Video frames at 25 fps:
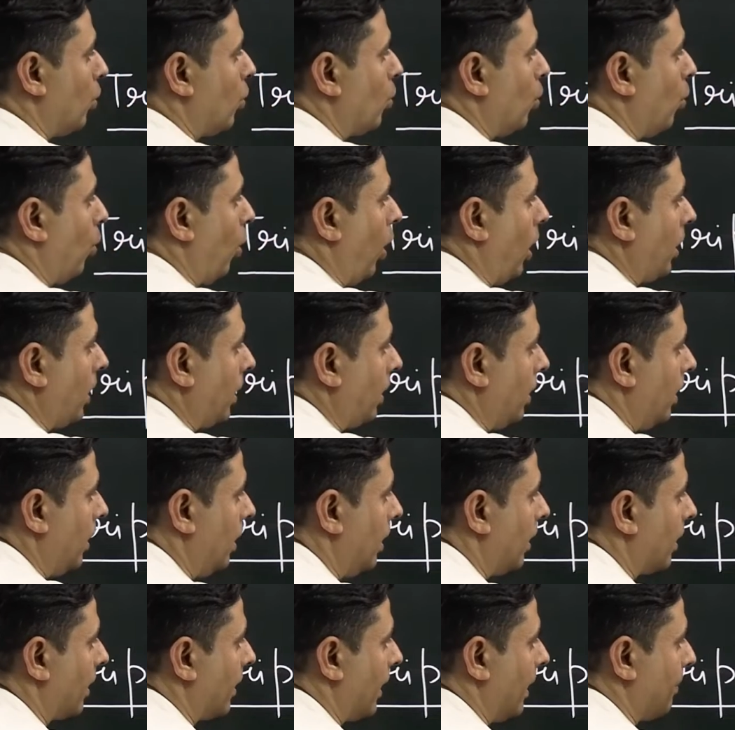what
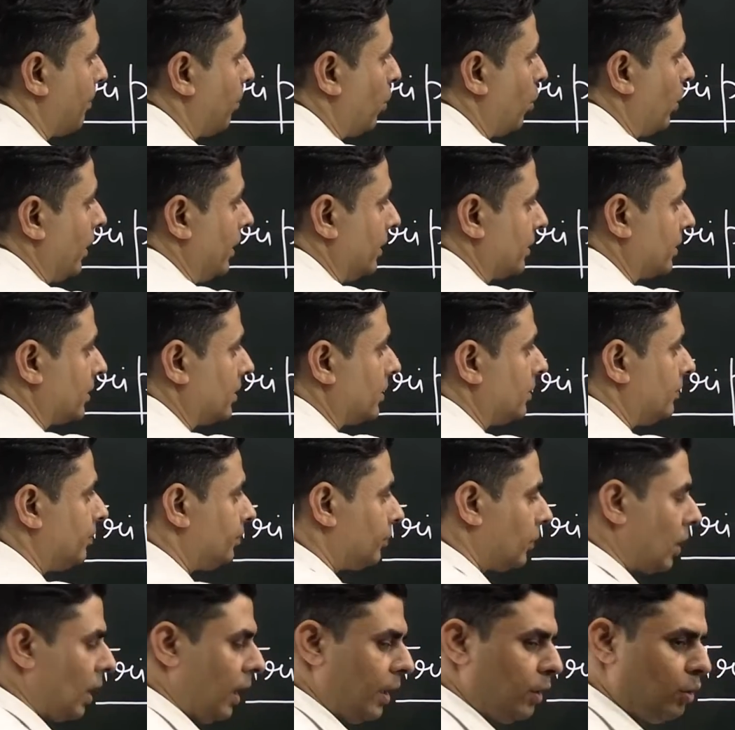repo is.
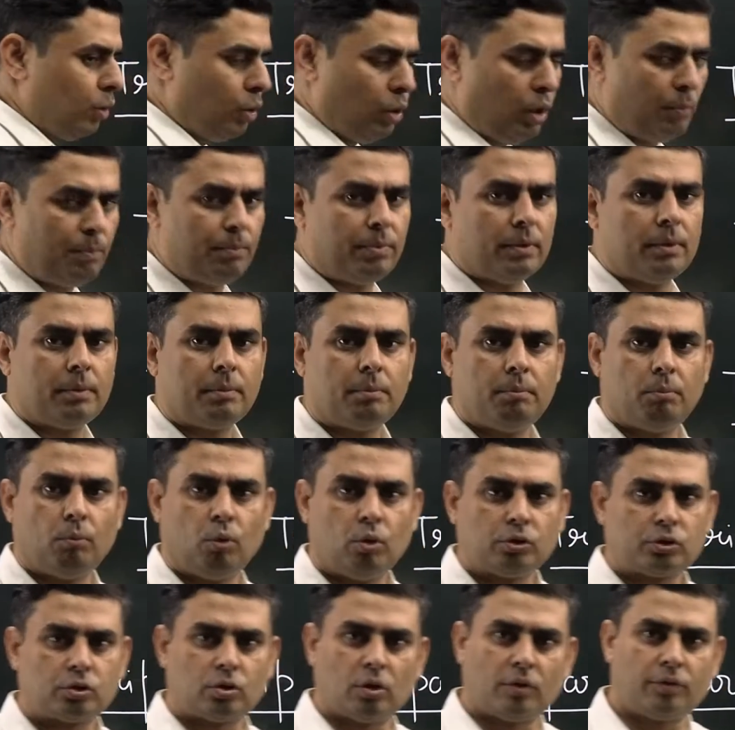I hope
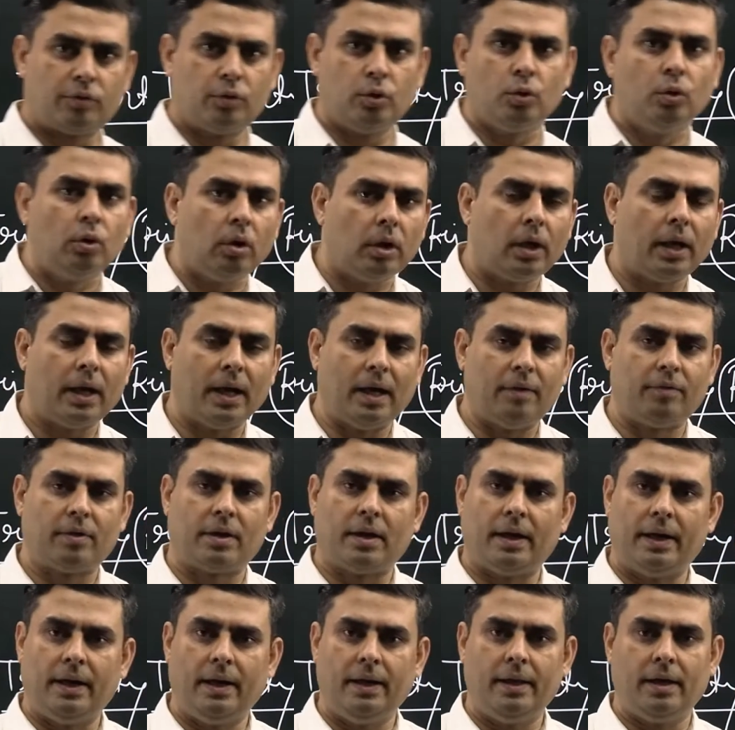most of you have an
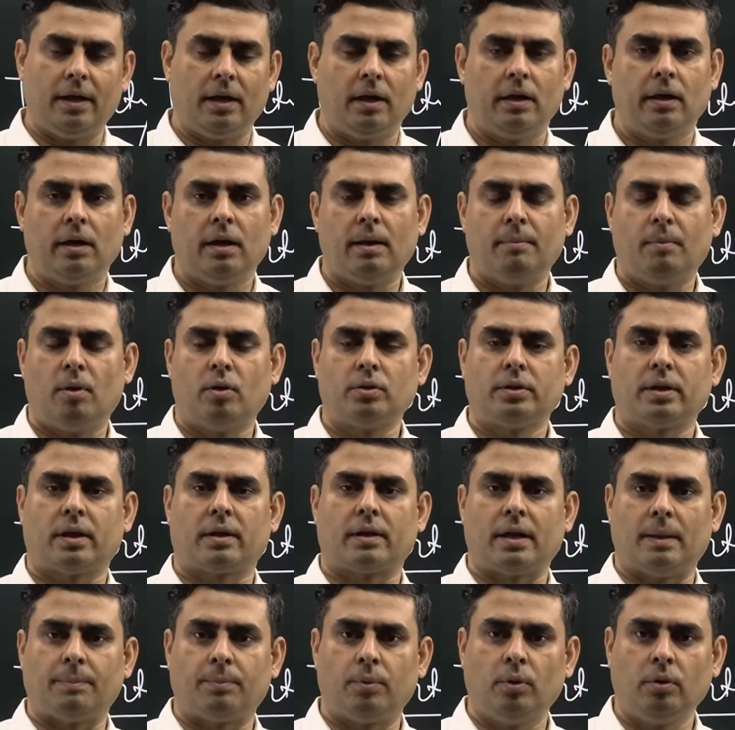idea about the
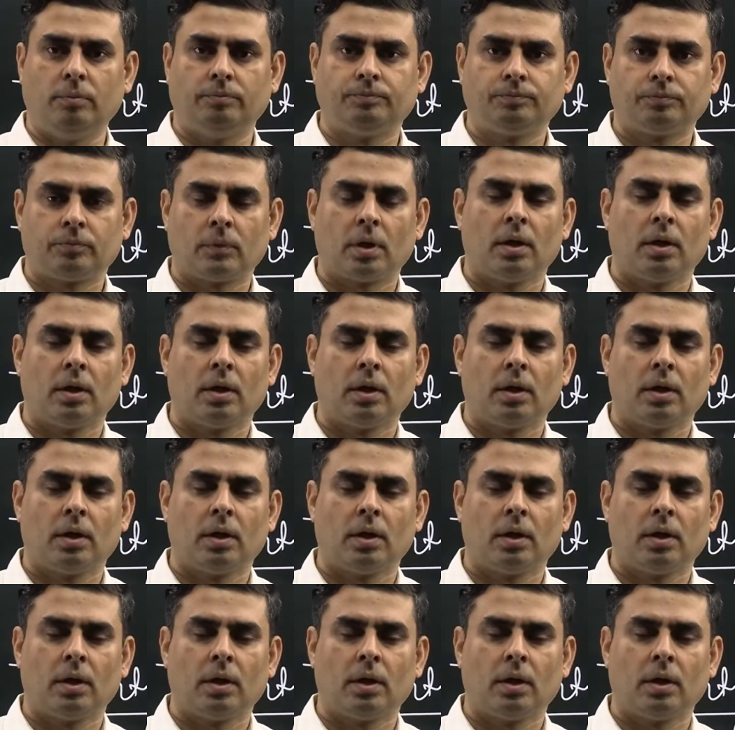repo,